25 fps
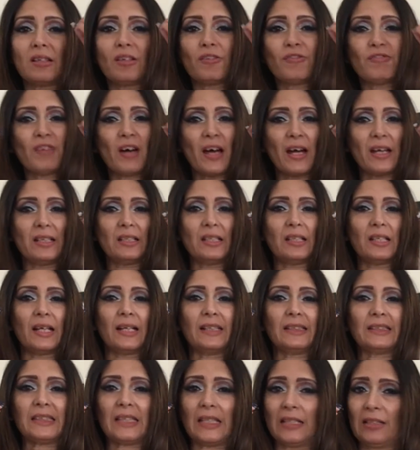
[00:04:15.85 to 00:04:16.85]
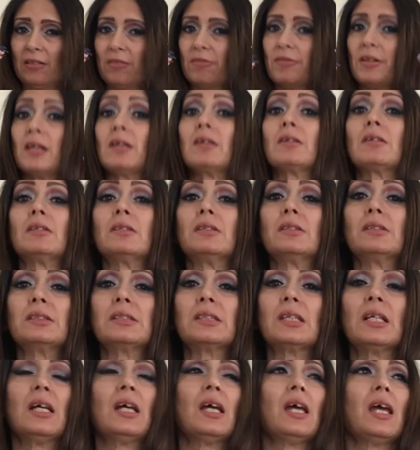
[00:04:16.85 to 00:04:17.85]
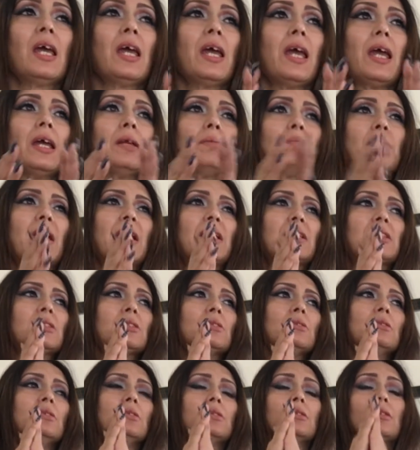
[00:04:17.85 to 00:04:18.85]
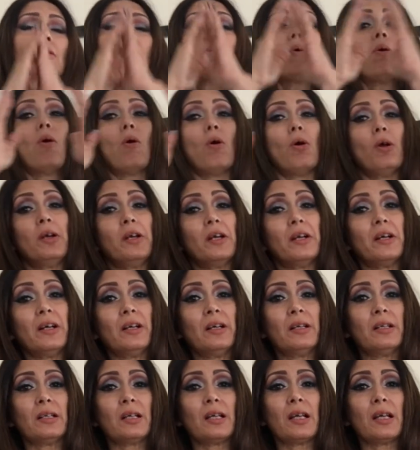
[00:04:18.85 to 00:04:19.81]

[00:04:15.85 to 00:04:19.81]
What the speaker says: the fine lines and the wrinkles. It makes you look older,